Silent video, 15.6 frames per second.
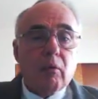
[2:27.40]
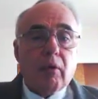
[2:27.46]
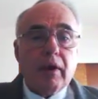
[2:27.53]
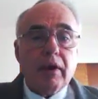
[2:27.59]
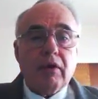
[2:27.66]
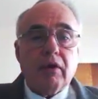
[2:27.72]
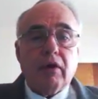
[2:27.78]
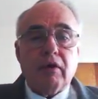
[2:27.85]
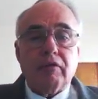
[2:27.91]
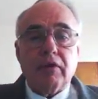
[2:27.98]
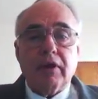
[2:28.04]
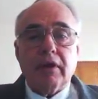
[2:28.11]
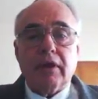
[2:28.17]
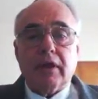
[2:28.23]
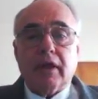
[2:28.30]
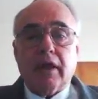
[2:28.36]
Wyckoff
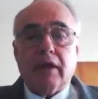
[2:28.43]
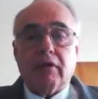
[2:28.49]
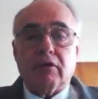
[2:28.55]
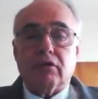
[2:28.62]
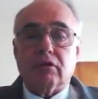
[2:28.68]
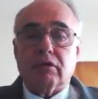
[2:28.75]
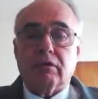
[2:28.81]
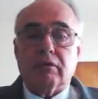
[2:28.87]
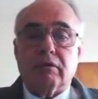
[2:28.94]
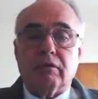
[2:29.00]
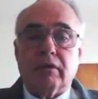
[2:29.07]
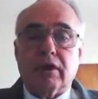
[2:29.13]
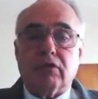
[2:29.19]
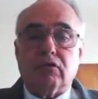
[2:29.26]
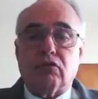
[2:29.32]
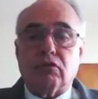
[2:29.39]
indicators
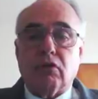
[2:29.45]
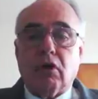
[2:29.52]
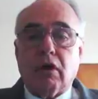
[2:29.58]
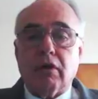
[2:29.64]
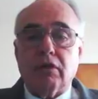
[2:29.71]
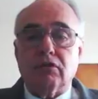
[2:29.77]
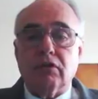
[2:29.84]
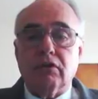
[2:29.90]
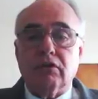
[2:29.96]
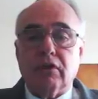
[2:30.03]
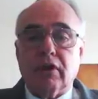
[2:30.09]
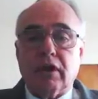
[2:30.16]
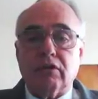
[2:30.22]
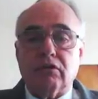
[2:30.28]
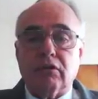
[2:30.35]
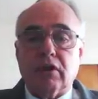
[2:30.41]
that strongly
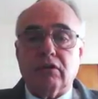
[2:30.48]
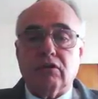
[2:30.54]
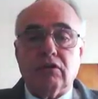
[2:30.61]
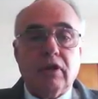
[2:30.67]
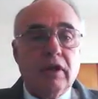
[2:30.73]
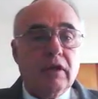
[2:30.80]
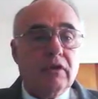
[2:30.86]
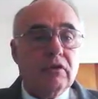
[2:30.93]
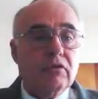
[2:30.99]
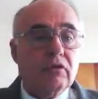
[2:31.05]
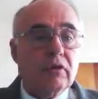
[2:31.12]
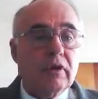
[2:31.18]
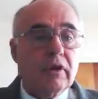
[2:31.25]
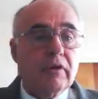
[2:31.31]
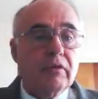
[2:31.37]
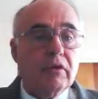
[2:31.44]
suggest a change
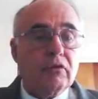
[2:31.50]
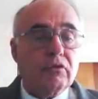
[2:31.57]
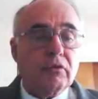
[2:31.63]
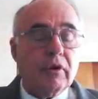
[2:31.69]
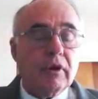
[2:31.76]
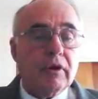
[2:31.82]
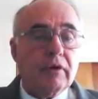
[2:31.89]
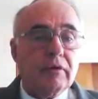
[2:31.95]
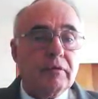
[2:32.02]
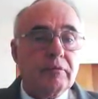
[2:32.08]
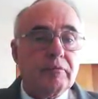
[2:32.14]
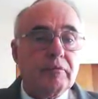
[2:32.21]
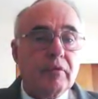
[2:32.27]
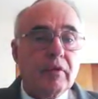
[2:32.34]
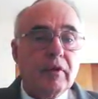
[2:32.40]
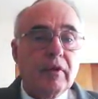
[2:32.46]
in the trend.
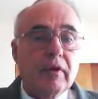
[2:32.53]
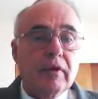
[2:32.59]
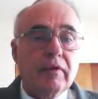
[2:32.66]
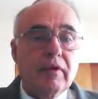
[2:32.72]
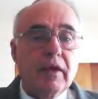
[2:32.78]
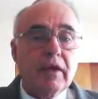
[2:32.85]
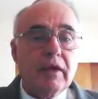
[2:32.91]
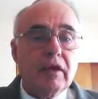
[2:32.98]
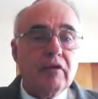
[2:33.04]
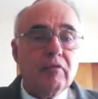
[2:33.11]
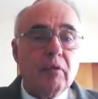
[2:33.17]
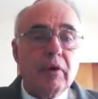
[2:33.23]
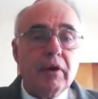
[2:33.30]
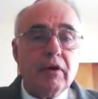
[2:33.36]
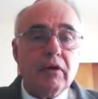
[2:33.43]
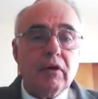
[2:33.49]
They give
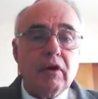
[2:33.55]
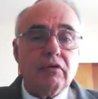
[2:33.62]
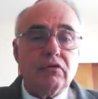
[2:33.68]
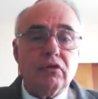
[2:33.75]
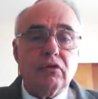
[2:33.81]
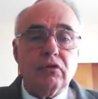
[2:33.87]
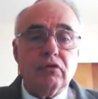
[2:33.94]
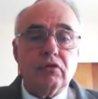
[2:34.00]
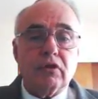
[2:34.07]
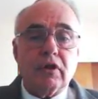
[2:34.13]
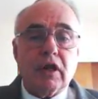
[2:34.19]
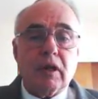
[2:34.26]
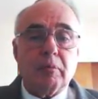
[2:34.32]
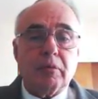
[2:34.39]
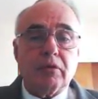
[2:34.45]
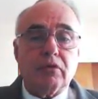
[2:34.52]
Wyckoff students an
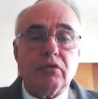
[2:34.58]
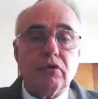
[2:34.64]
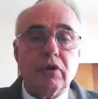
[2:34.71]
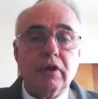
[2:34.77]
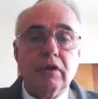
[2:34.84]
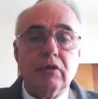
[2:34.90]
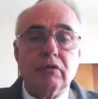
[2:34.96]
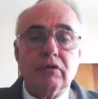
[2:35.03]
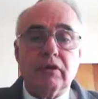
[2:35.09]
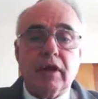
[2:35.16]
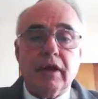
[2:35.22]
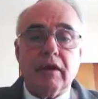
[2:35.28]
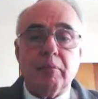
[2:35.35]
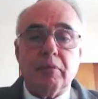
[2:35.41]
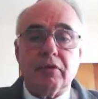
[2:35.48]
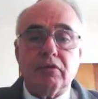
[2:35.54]
opportunity to
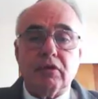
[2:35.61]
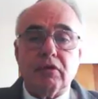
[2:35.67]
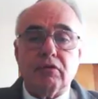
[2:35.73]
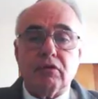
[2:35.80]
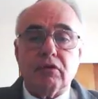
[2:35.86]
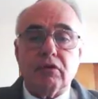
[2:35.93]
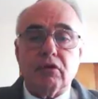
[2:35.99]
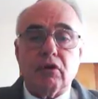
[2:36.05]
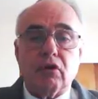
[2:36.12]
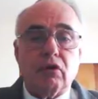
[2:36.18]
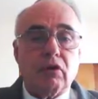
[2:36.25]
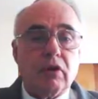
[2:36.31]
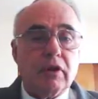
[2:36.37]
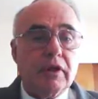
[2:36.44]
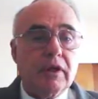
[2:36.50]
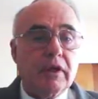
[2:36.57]
take a position
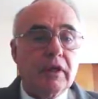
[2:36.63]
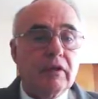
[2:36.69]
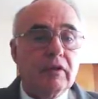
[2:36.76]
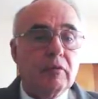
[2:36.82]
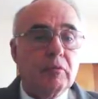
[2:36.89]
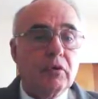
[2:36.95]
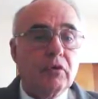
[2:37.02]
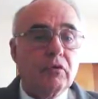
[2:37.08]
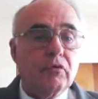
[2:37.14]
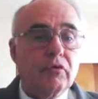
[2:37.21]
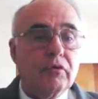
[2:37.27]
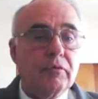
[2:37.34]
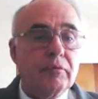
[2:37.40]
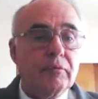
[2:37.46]
early in the move.